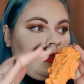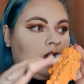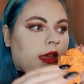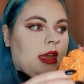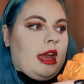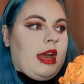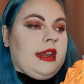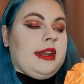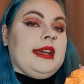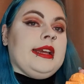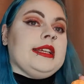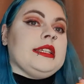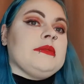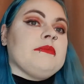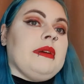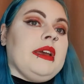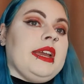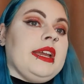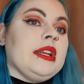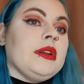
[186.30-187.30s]
and it is
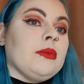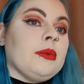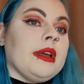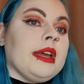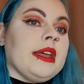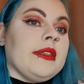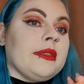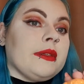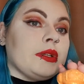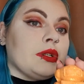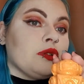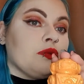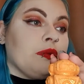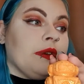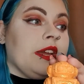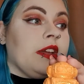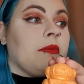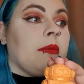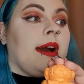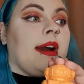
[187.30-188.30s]
made with
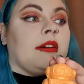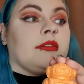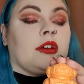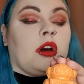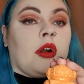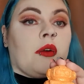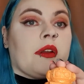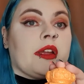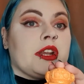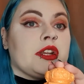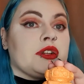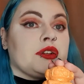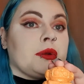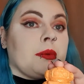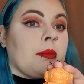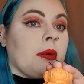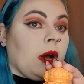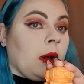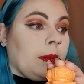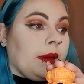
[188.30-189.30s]
sweet wild orange,
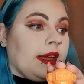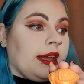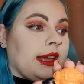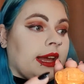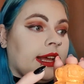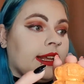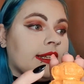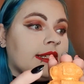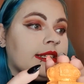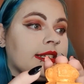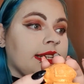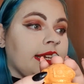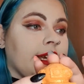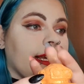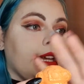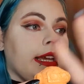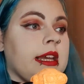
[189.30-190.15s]
popping candy,